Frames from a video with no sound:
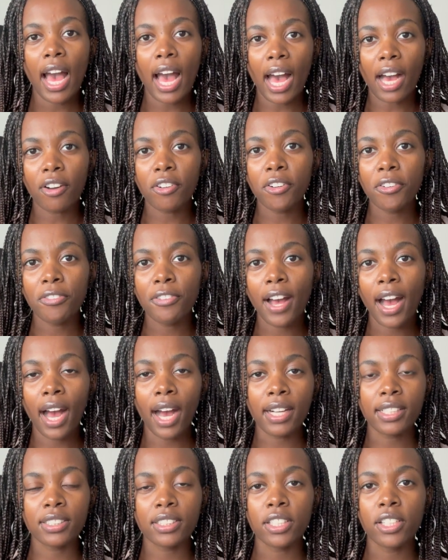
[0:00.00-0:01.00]

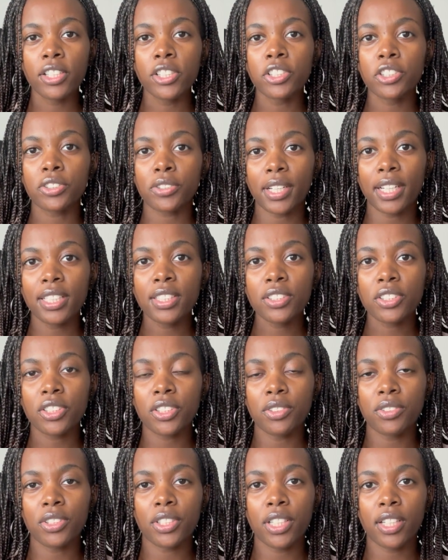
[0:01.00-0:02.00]
Equifax,
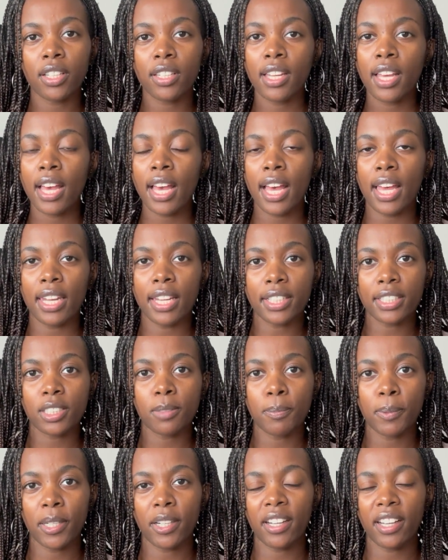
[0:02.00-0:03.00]
TransUnion, and
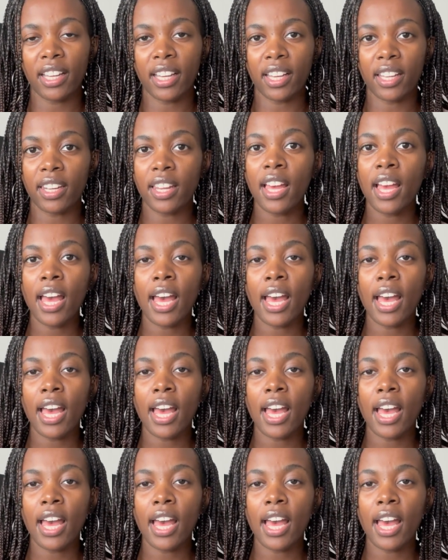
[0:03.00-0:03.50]
Experian,